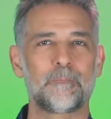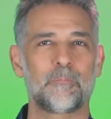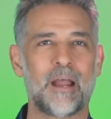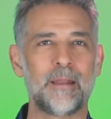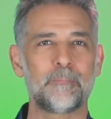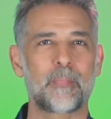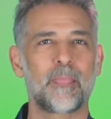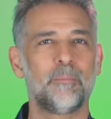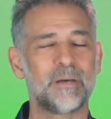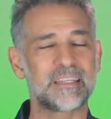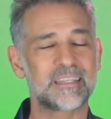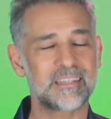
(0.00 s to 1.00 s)
right?
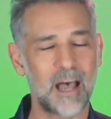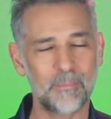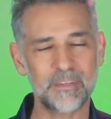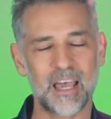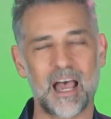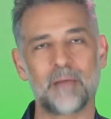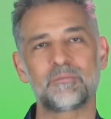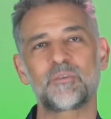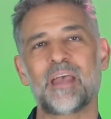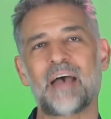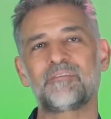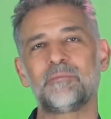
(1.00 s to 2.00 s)
But sometimes
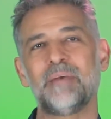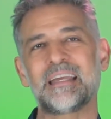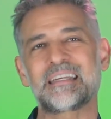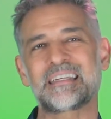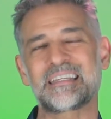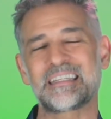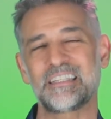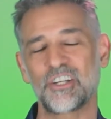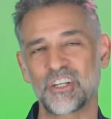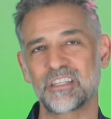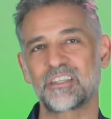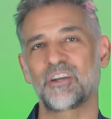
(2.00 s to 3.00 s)
we have to make
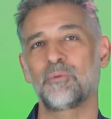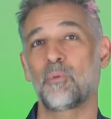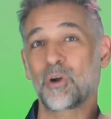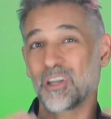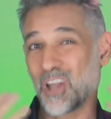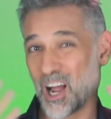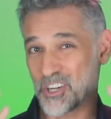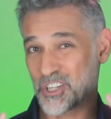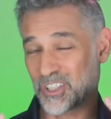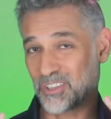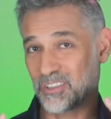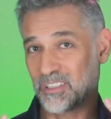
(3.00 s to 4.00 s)
decisions that are more
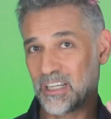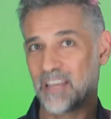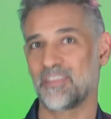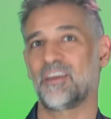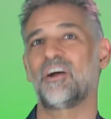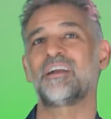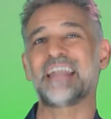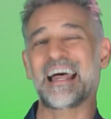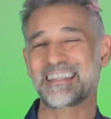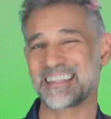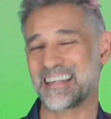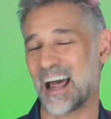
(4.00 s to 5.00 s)
logical, that aren't
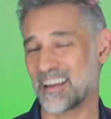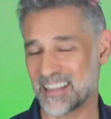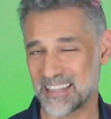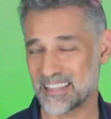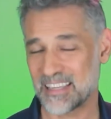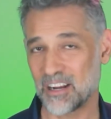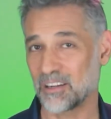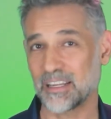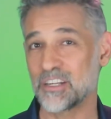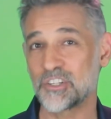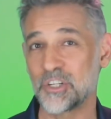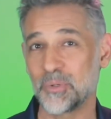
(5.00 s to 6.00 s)
not necessarily
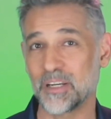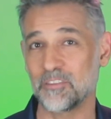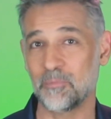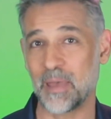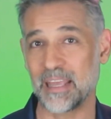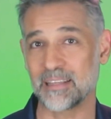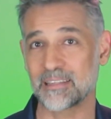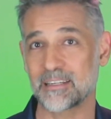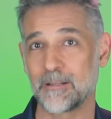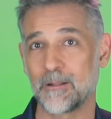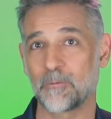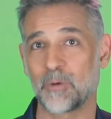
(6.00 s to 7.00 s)
intuitive based,
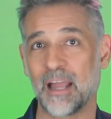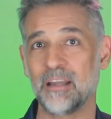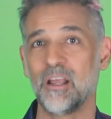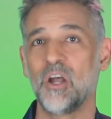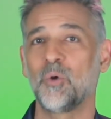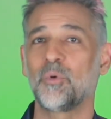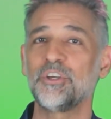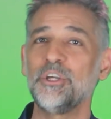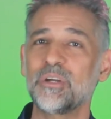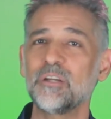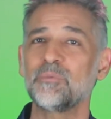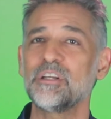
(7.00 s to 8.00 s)
right? Well, you
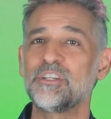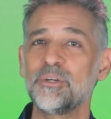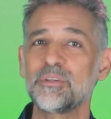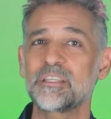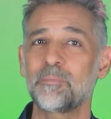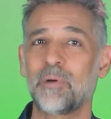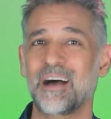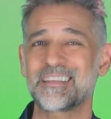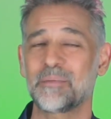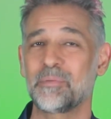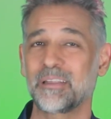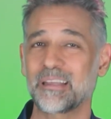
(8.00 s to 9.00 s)
can reduce the
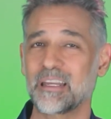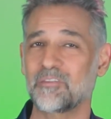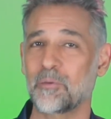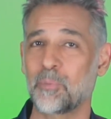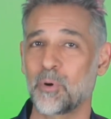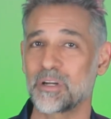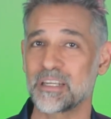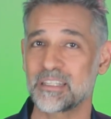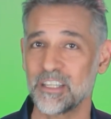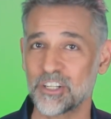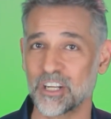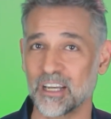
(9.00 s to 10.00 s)
possibility of a poor
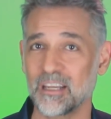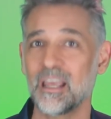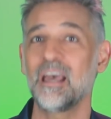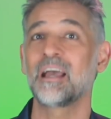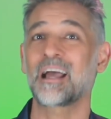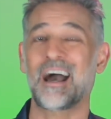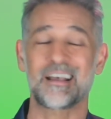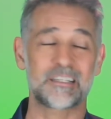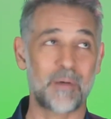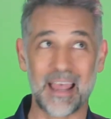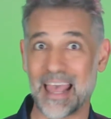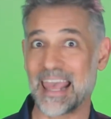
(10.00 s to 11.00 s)
decision caused
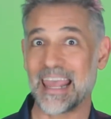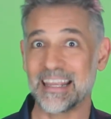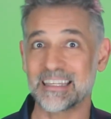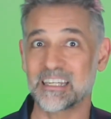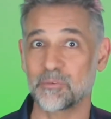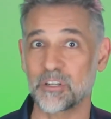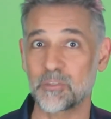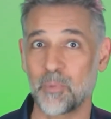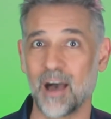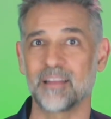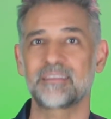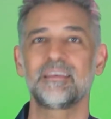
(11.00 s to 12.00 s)
by a hasty
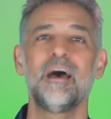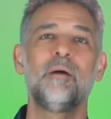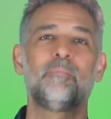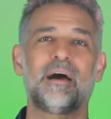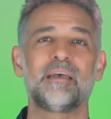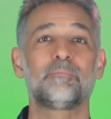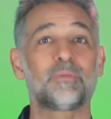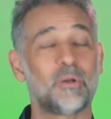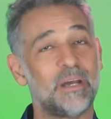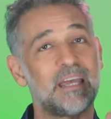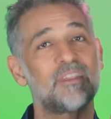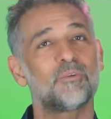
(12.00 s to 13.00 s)
response by
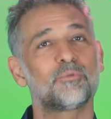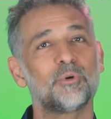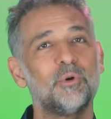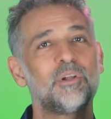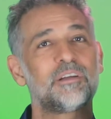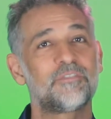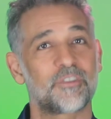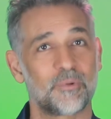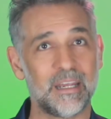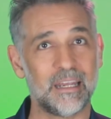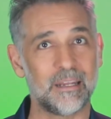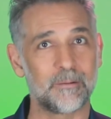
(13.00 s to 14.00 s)
employing the rule of
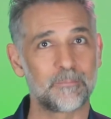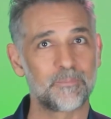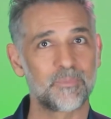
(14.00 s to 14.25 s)
three,